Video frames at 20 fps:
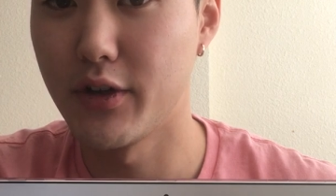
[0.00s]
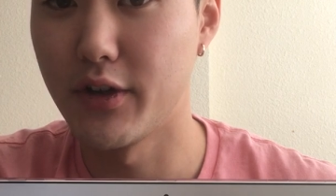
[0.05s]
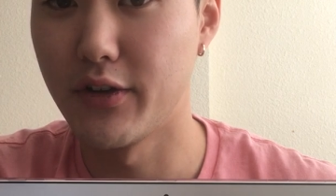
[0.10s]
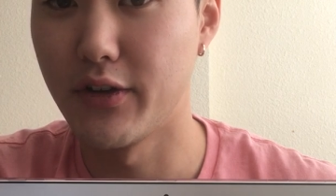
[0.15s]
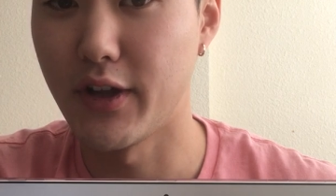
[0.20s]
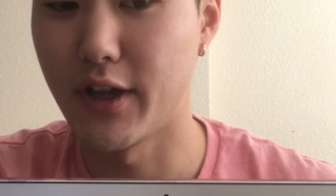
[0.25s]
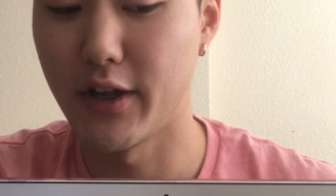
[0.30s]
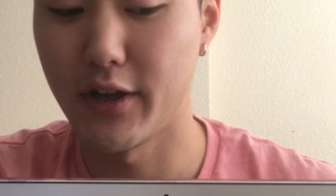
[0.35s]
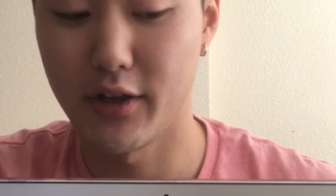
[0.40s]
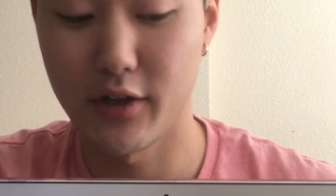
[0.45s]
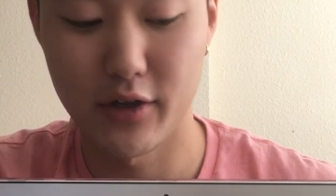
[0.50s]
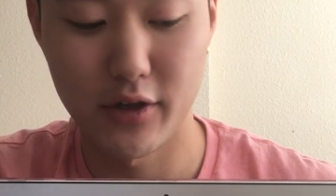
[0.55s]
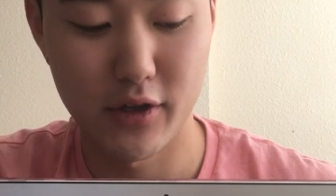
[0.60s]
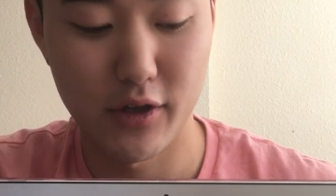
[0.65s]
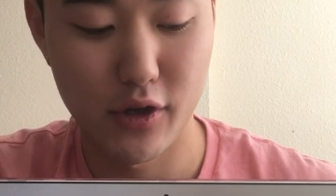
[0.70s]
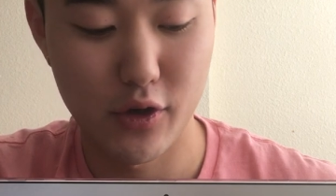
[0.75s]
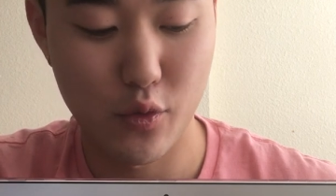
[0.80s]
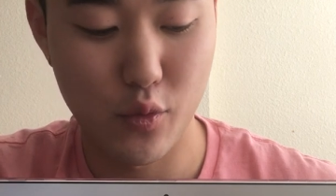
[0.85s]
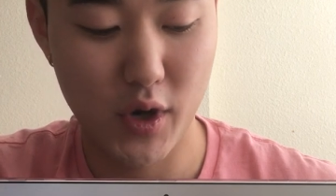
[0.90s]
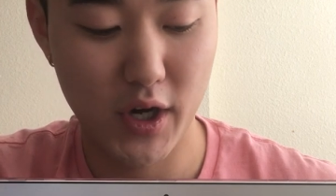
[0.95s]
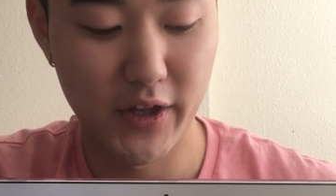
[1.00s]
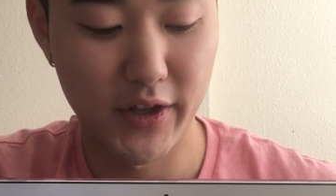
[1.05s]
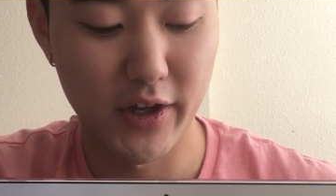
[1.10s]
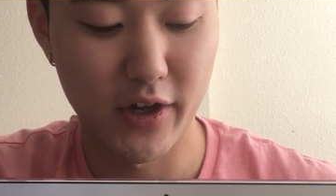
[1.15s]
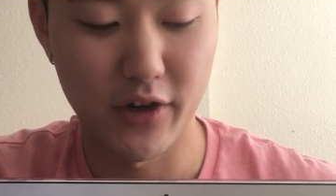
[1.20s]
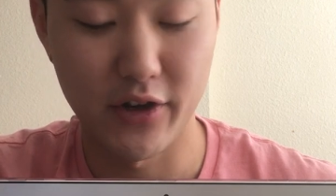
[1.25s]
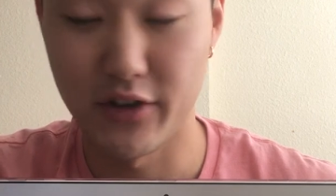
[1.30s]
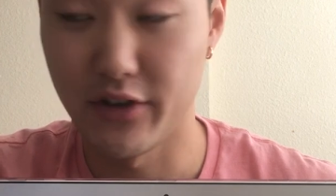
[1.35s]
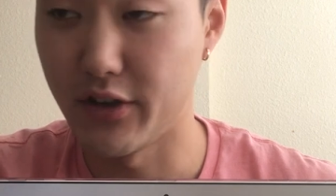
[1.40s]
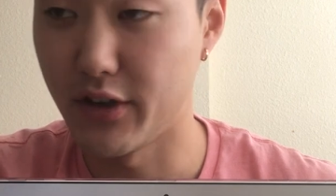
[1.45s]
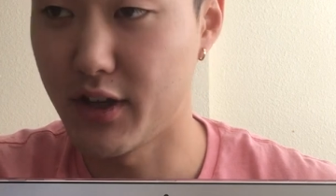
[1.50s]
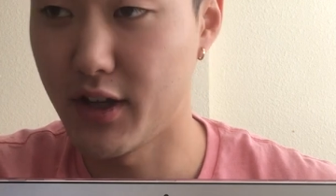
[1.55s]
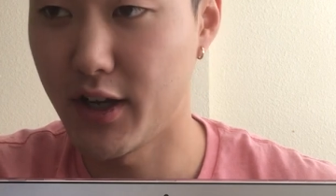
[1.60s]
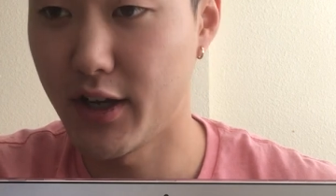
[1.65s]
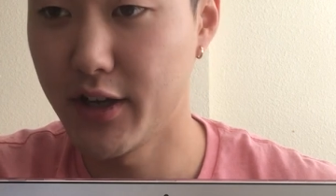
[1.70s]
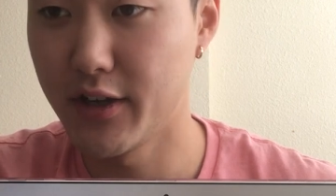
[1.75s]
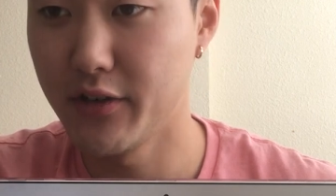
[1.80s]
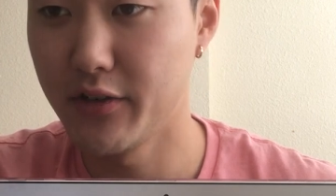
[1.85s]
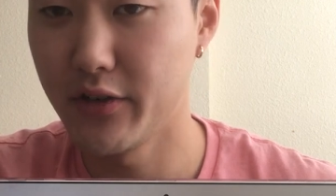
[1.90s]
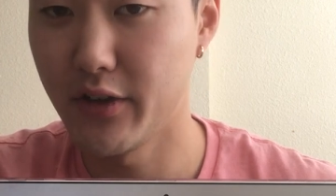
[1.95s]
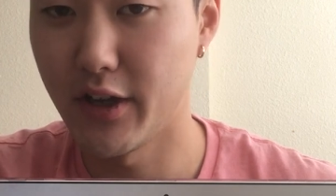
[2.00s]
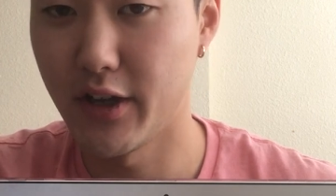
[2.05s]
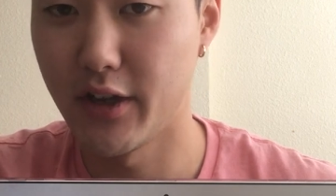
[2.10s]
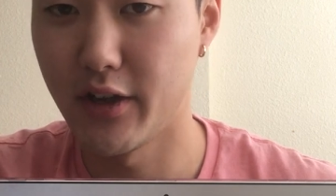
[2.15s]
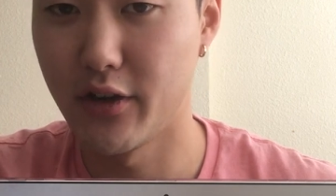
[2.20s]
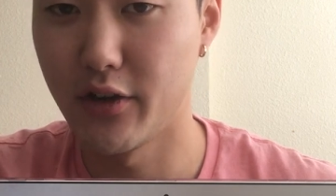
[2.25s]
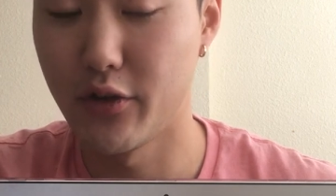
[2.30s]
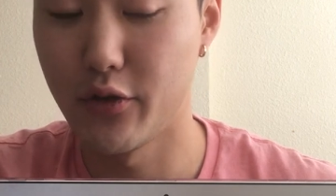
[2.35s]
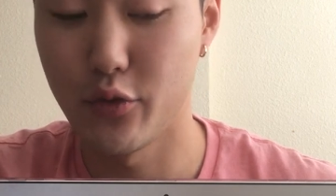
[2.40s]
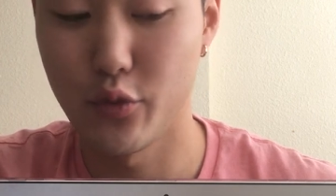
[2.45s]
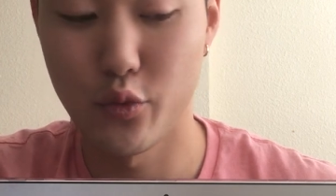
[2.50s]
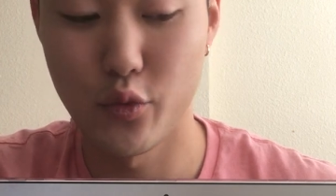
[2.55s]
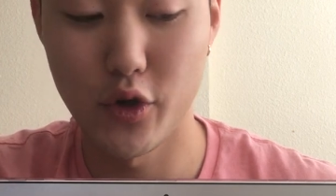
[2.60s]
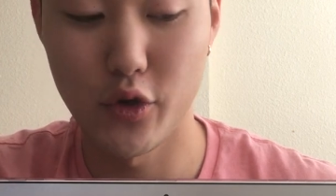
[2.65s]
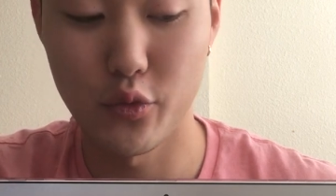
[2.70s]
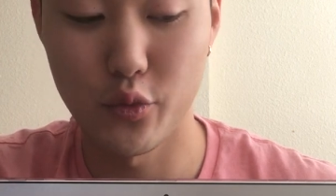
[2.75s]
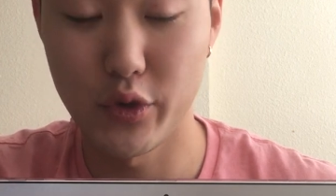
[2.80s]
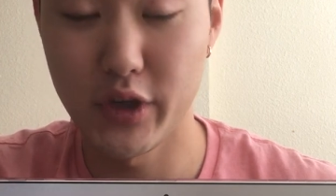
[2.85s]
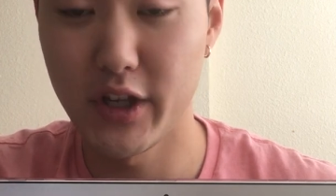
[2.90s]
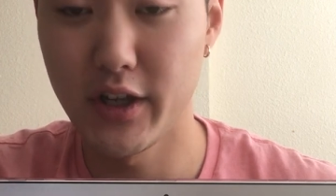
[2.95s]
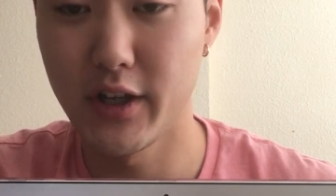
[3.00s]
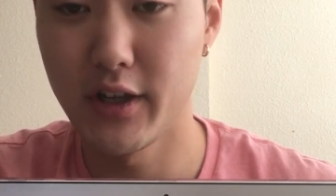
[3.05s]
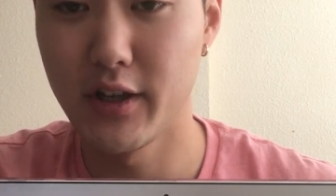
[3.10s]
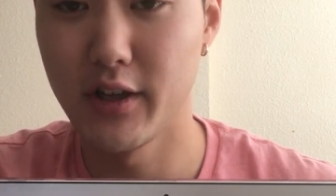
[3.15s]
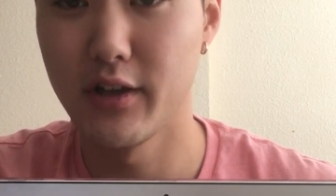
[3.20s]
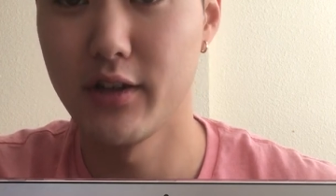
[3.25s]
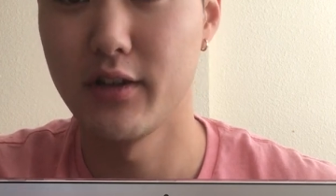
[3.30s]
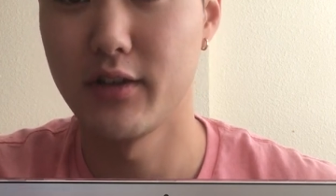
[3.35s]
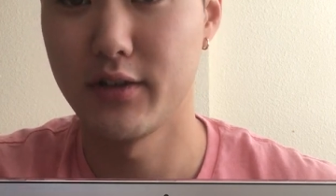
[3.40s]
and like why they are in decline, and what we